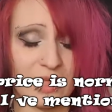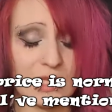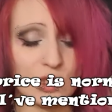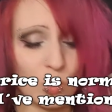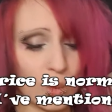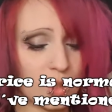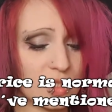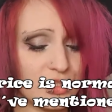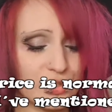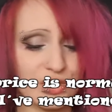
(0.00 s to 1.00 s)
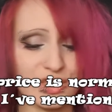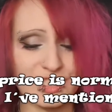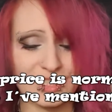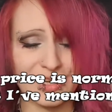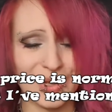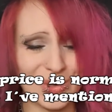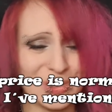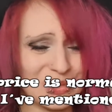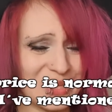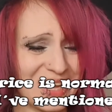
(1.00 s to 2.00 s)
that you want, you're still
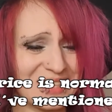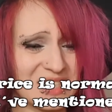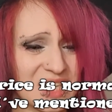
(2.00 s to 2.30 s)
going to get it